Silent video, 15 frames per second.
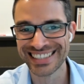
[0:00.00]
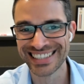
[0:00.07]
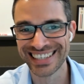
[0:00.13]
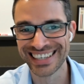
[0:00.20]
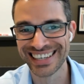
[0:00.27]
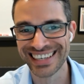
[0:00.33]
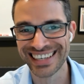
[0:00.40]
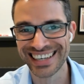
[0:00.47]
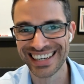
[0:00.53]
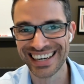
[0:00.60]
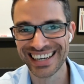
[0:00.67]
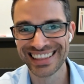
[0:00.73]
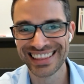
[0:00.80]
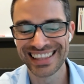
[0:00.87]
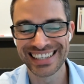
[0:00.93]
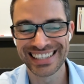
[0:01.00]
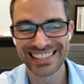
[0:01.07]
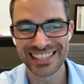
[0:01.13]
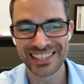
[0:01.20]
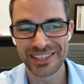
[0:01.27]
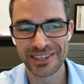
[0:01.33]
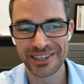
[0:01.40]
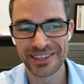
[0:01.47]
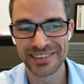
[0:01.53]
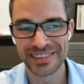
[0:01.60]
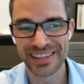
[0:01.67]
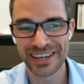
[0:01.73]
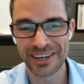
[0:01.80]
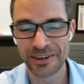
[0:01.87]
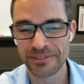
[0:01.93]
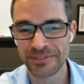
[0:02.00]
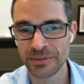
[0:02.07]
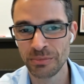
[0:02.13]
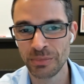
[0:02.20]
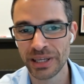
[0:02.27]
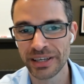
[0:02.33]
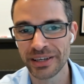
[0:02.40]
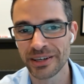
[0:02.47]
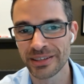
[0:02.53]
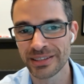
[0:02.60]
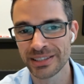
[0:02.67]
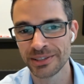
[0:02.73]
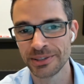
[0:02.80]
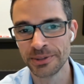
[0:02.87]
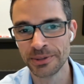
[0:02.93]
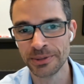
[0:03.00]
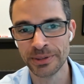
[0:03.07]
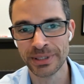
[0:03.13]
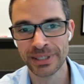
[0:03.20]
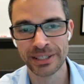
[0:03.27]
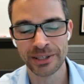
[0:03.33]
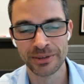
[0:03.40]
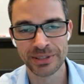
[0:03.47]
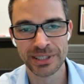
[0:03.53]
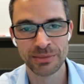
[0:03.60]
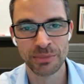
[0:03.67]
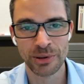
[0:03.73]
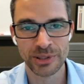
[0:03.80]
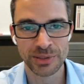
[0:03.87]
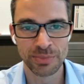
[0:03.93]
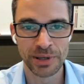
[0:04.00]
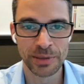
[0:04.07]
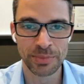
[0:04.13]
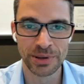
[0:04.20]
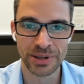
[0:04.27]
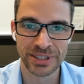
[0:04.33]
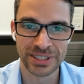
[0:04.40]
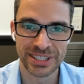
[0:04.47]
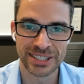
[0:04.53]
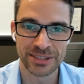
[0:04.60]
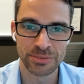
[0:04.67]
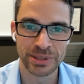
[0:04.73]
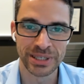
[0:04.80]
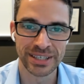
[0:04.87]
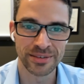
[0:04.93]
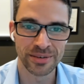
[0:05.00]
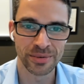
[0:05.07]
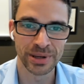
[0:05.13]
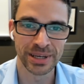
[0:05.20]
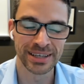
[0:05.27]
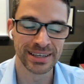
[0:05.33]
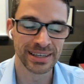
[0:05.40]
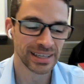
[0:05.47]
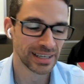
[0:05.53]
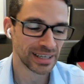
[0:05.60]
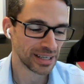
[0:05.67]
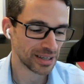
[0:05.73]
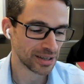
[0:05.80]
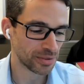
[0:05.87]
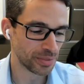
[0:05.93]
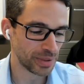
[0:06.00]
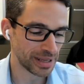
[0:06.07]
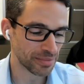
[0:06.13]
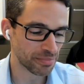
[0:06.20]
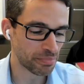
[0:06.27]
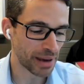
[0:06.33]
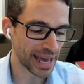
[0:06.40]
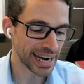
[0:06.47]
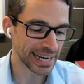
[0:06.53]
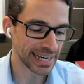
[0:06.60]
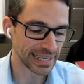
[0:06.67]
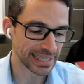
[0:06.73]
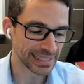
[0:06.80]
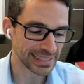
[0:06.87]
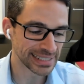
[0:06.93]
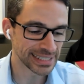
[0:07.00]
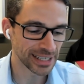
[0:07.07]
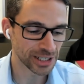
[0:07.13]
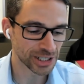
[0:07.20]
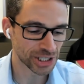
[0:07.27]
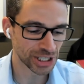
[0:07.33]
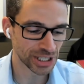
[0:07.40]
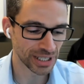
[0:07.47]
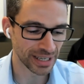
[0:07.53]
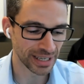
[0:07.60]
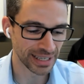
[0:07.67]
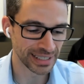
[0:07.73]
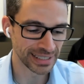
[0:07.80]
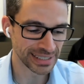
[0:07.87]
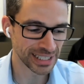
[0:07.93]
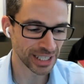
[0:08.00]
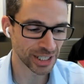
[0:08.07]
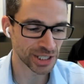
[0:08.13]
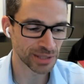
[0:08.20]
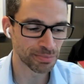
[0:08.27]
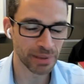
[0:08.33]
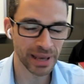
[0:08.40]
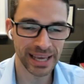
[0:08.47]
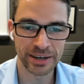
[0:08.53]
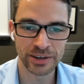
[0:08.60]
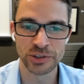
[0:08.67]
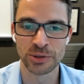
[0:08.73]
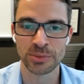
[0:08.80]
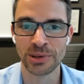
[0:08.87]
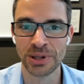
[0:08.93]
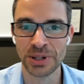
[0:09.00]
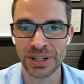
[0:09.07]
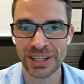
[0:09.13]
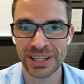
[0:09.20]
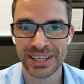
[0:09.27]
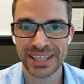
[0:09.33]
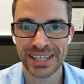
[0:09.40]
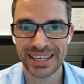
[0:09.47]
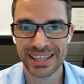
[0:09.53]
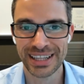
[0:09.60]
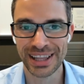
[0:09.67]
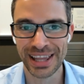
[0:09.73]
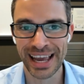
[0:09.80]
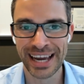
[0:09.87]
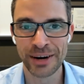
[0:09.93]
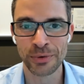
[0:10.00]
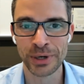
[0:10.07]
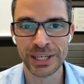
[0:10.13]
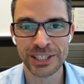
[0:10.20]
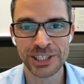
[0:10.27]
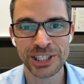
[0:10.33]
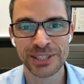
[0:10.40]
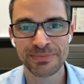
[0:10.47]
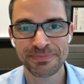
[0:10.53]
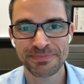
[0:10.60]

and things that are familiar to to most people. It just we embed it in such impenetrable language.